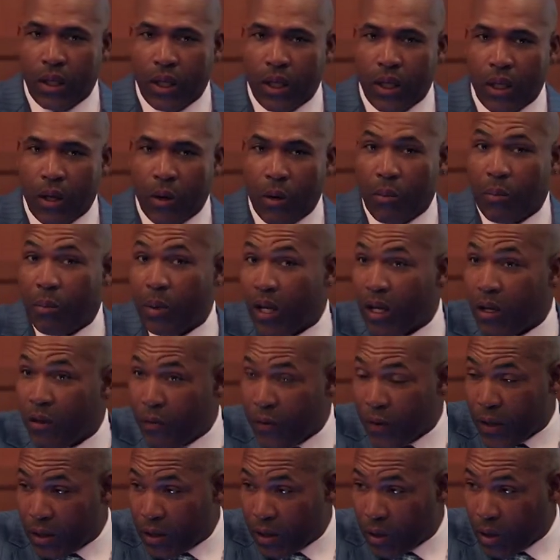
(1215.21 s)
And there were
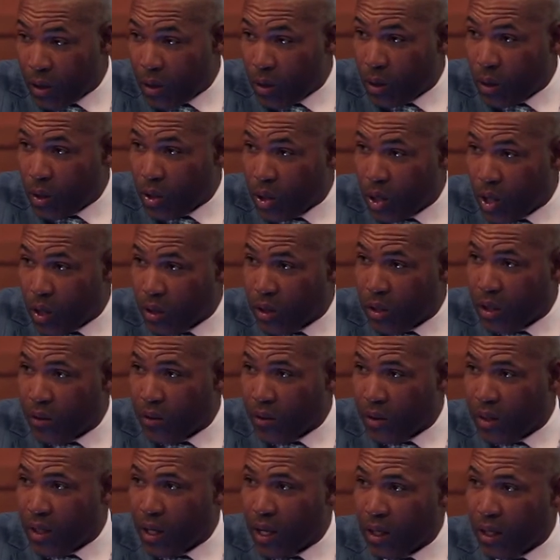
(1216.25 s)
benefits to going to church
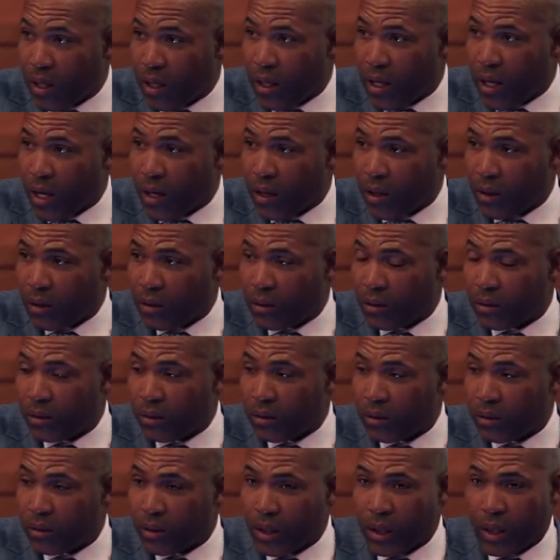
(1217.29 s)
every Sunday now.
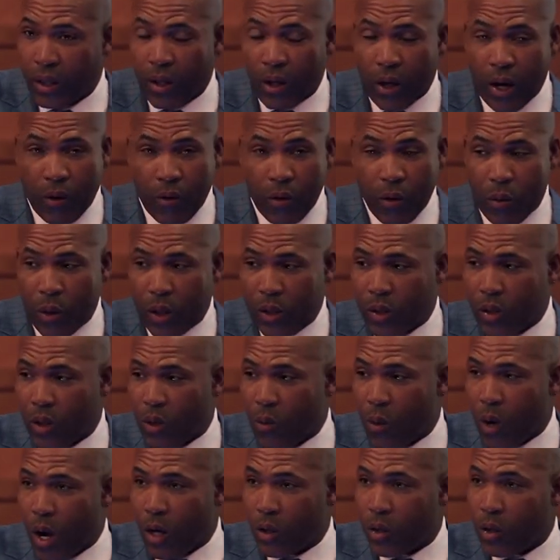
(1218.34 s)
You know, every once in
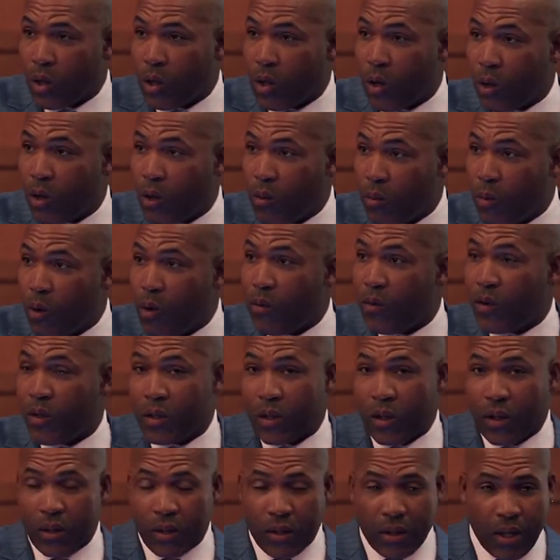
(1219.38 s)
a while you could go to movies
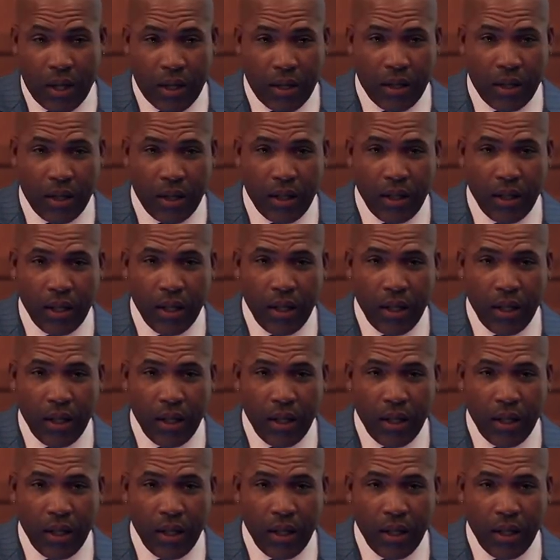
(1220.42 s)
on Sunday.